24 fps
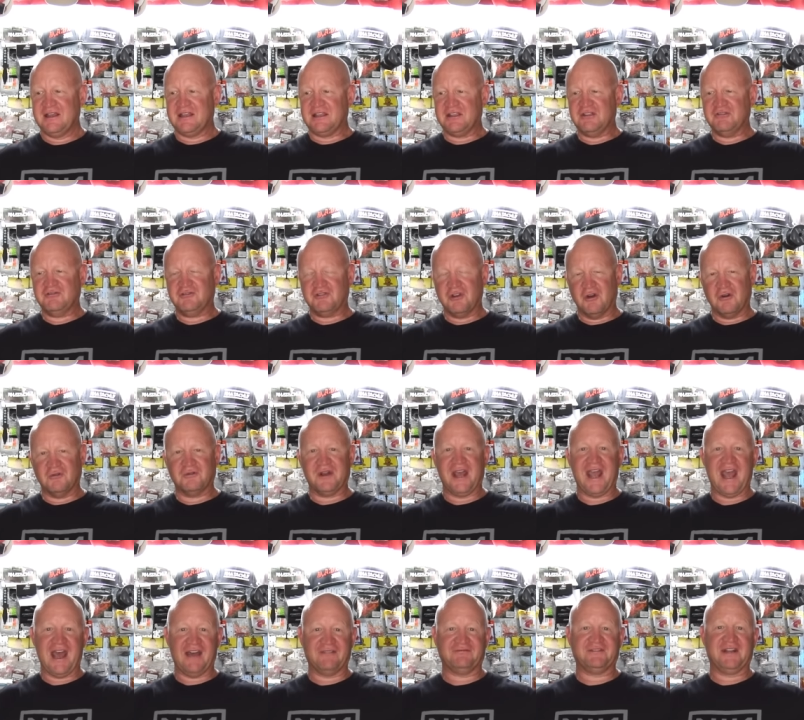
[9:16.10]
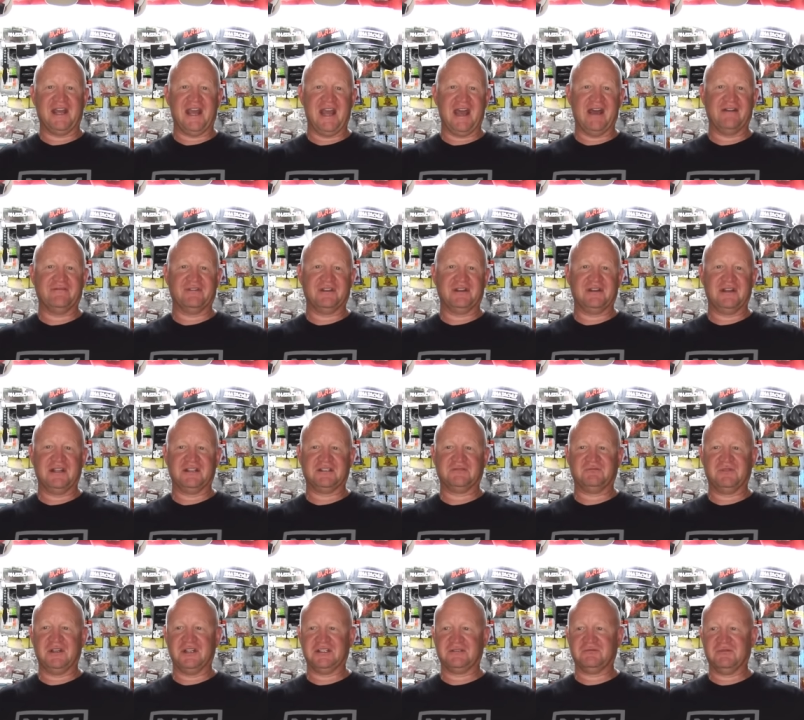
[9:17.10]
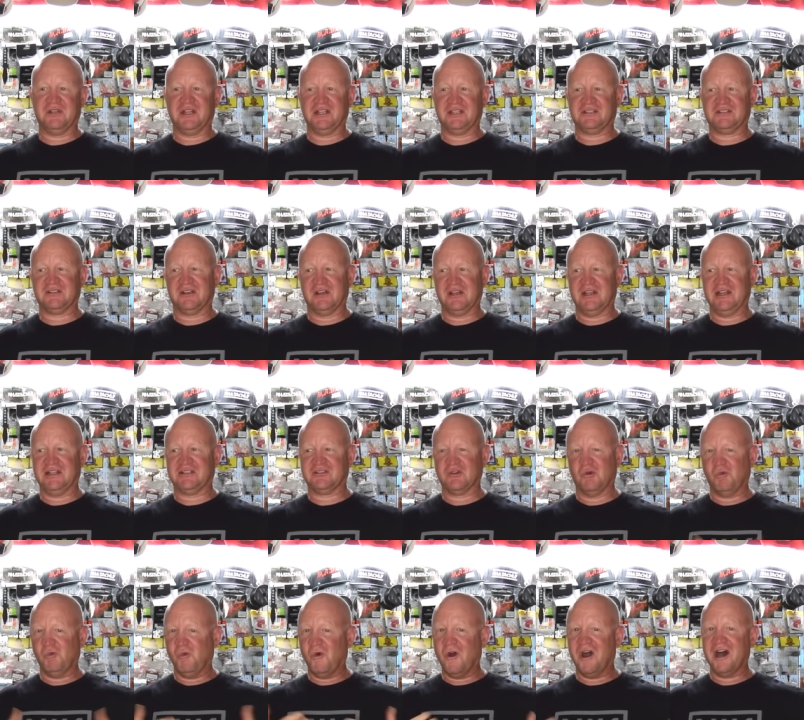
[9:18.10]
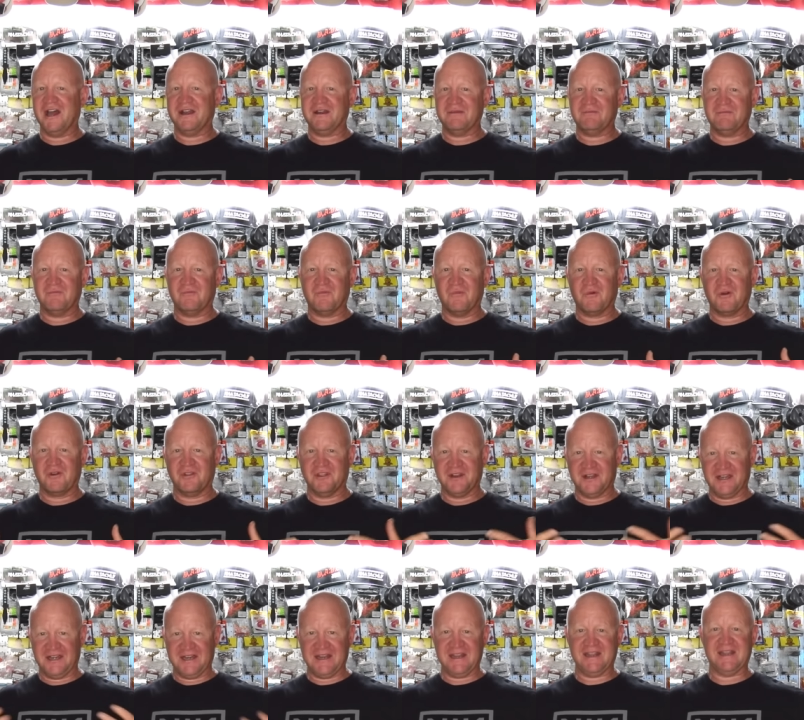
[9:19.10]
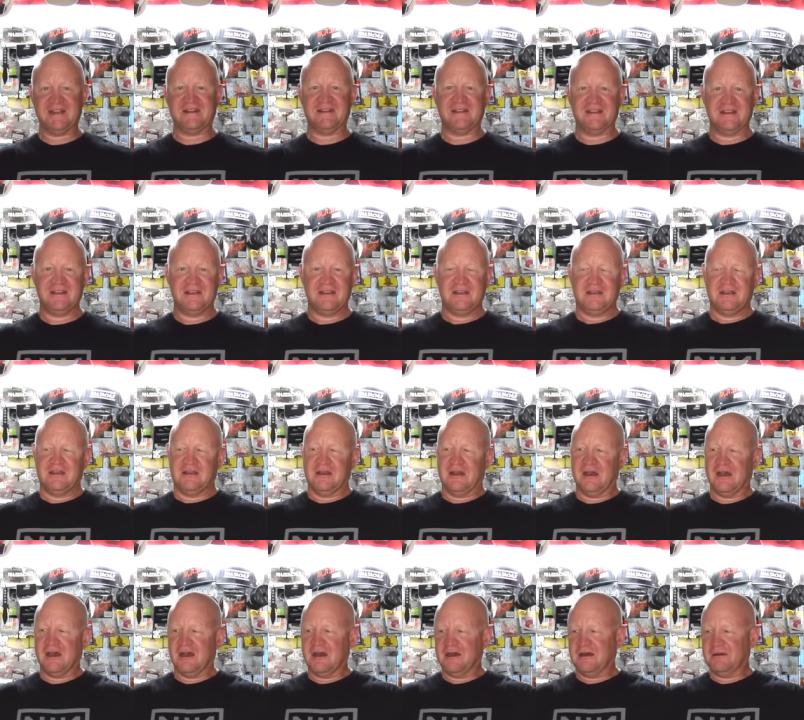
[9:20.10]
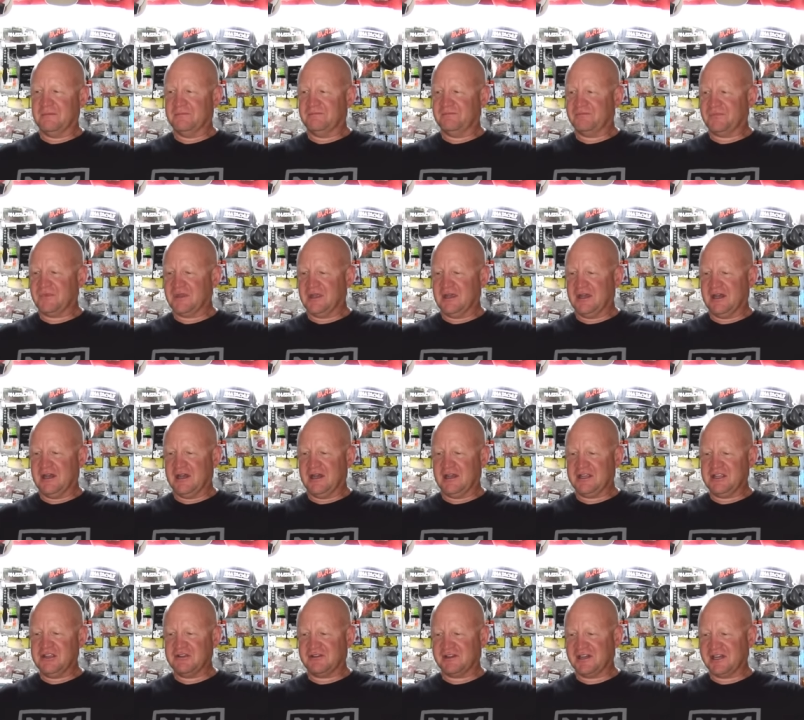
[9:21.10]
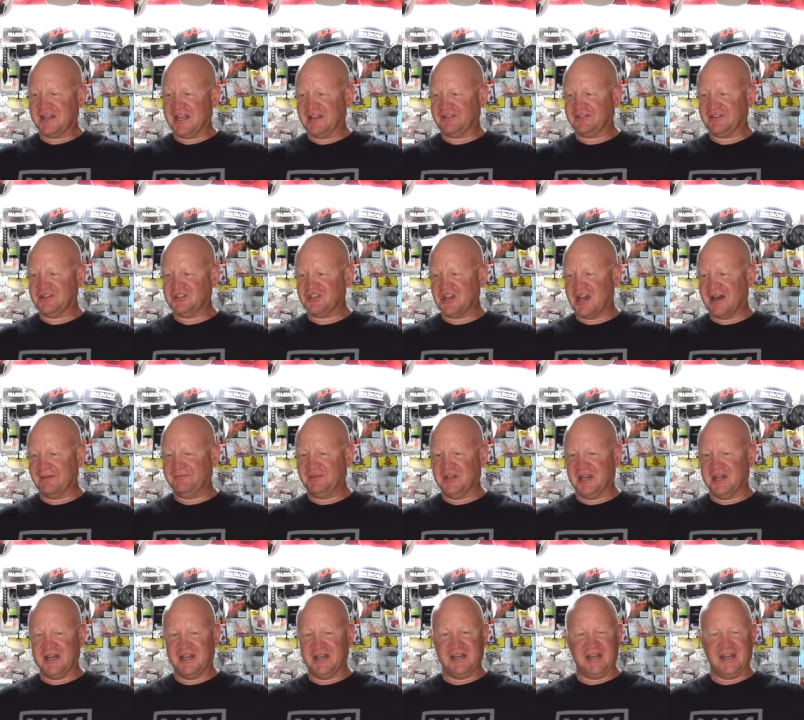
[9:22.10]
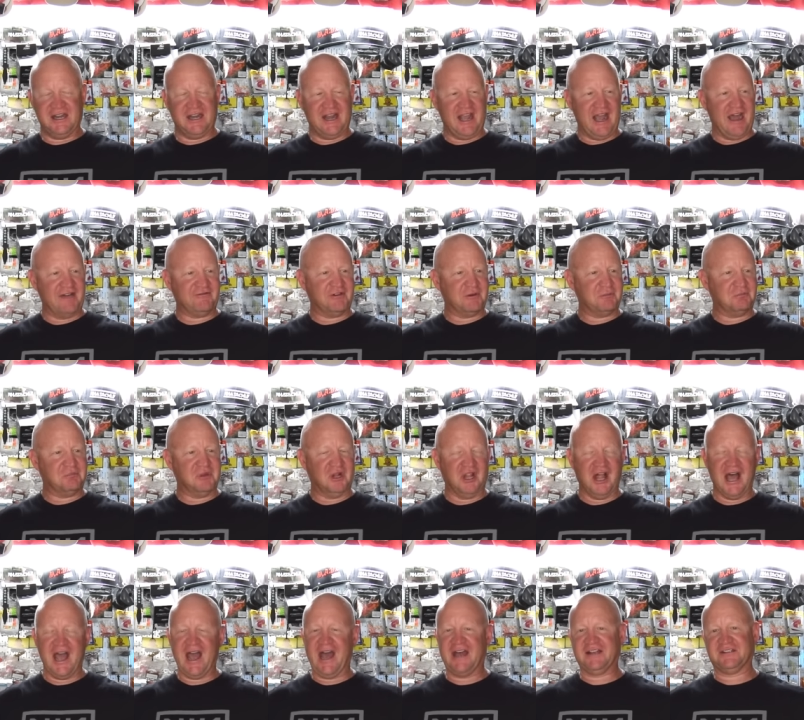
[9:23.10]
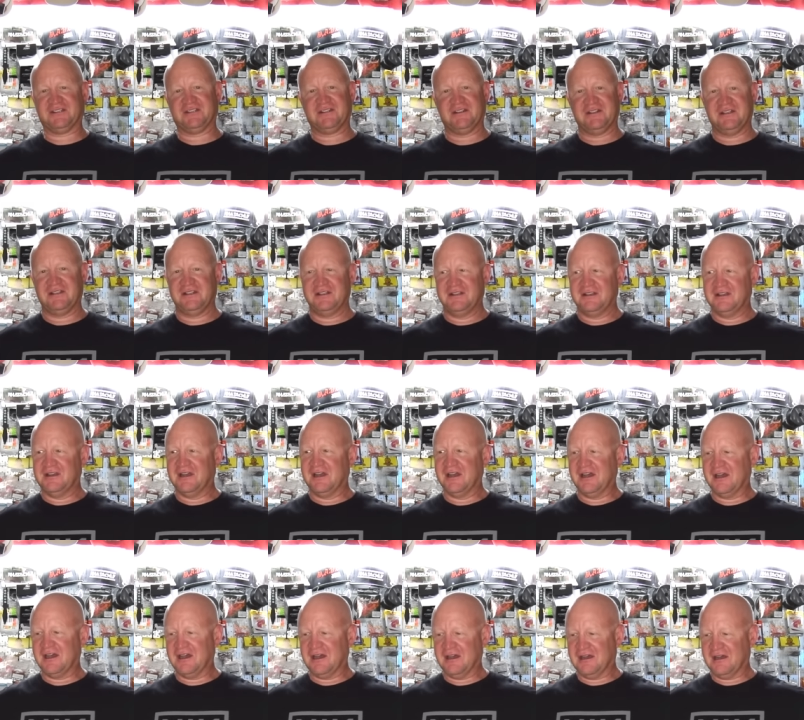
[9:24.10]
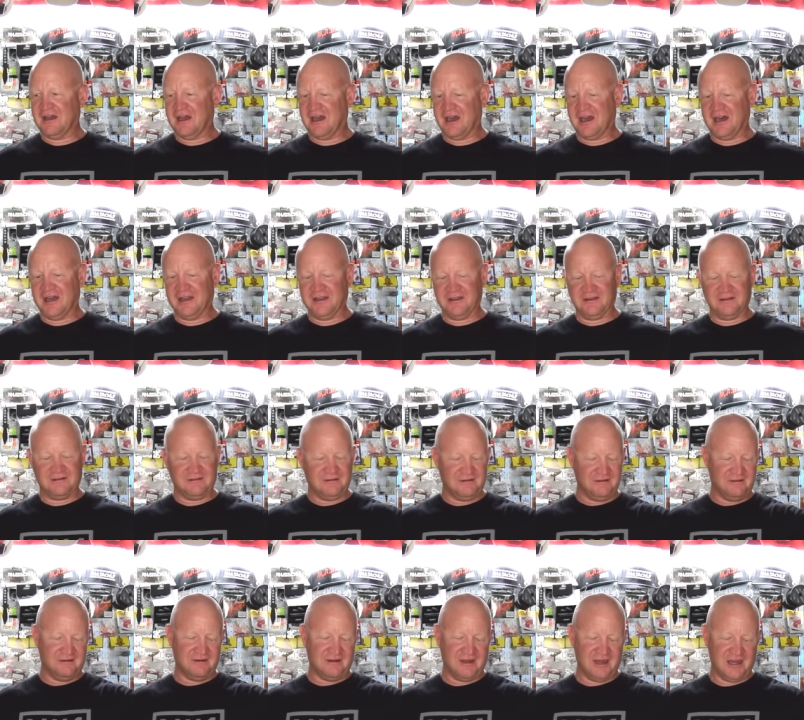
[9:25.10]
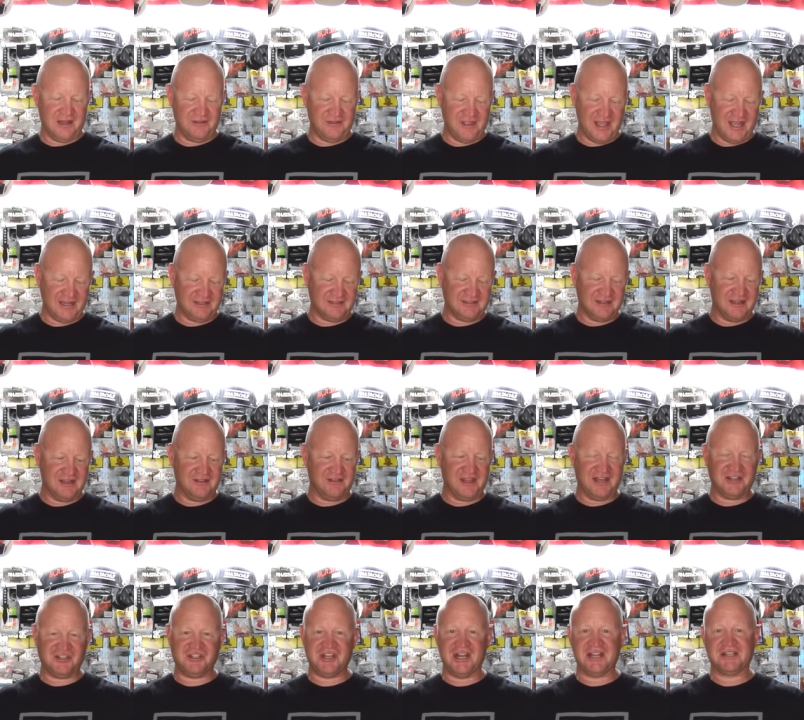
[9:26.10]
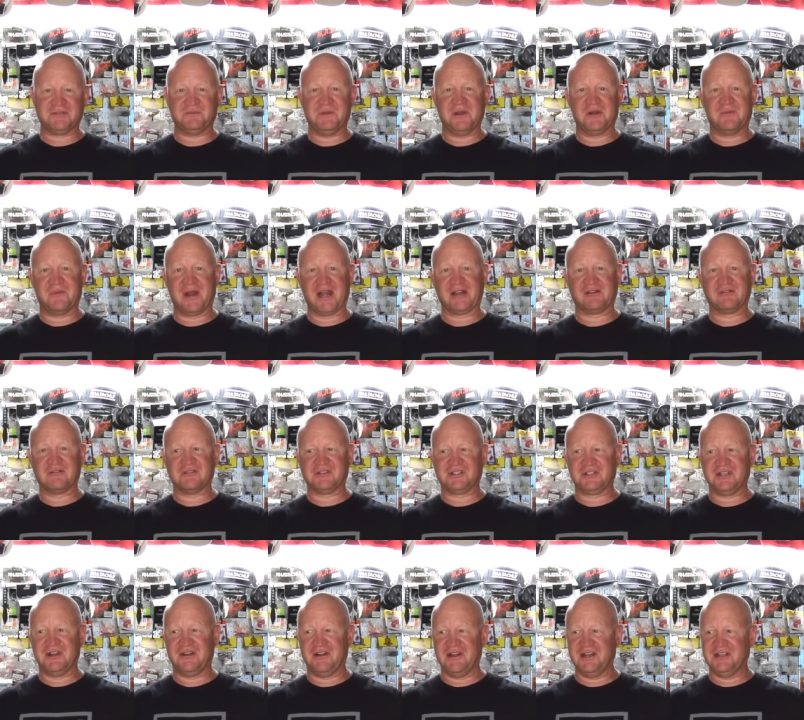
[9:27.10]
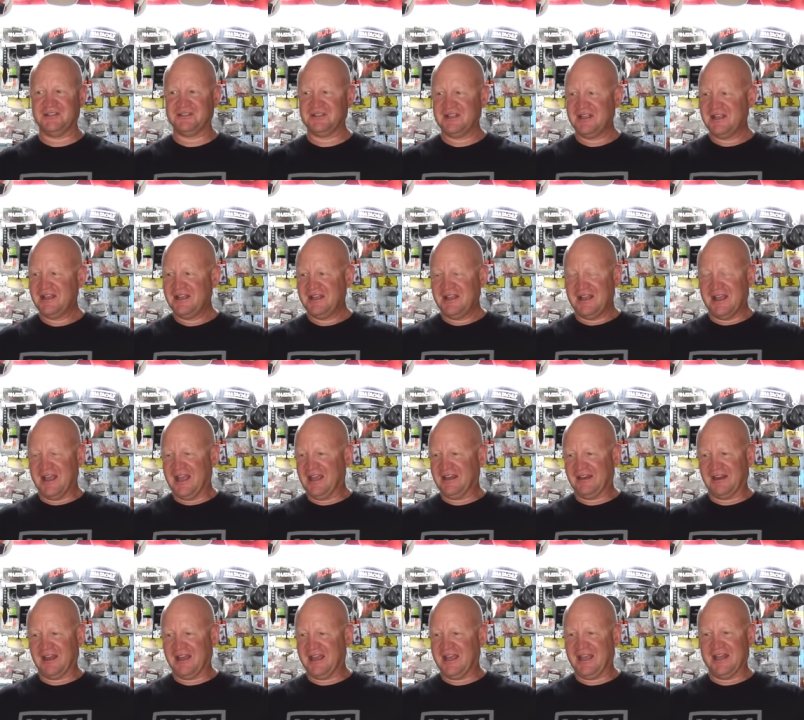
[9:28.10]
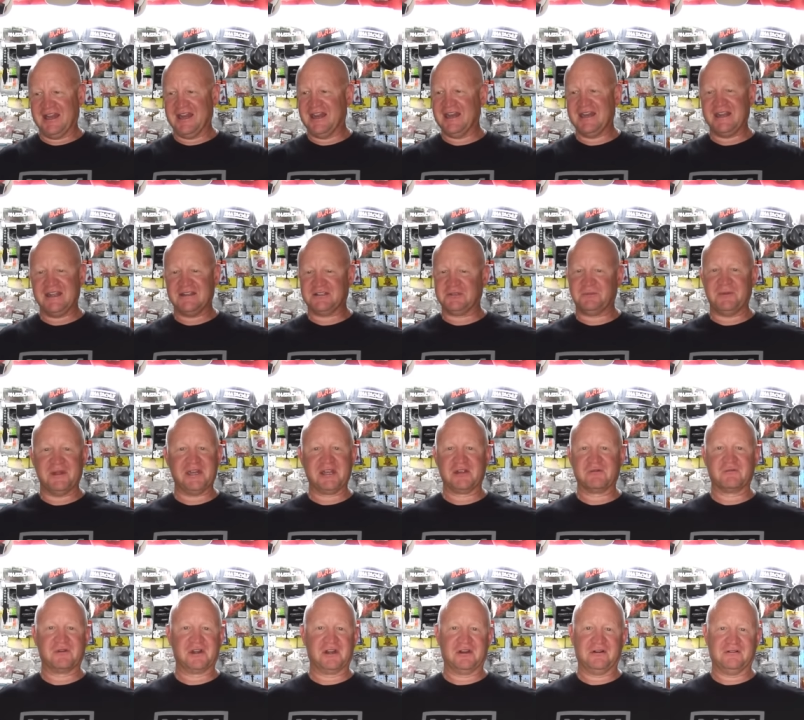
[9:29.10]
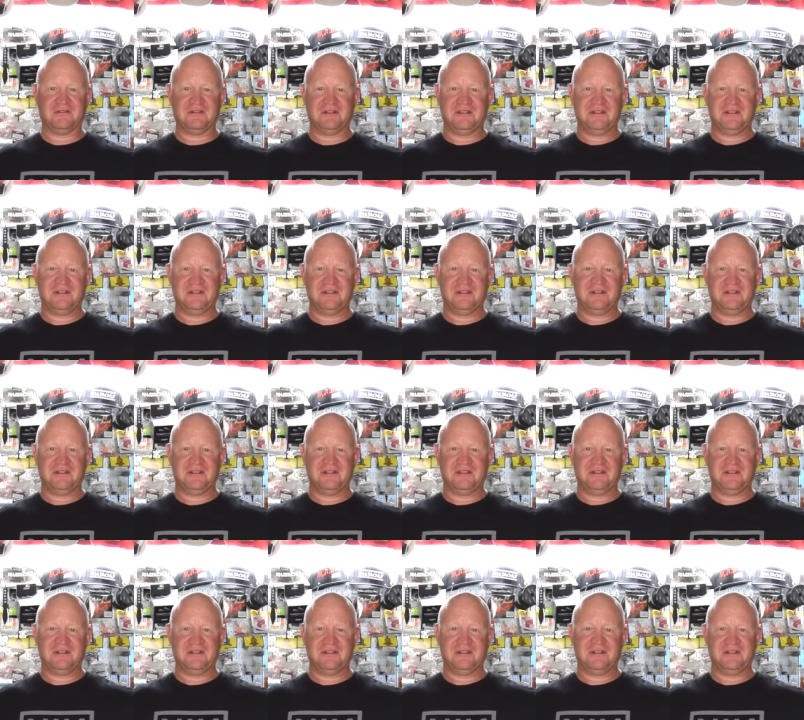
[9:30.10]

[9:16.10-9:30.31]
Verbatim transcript: You don't have to have it. It's a want more than a need. You can get the job done and have a blast on that Shakespeare Micro Series and any spinning reel.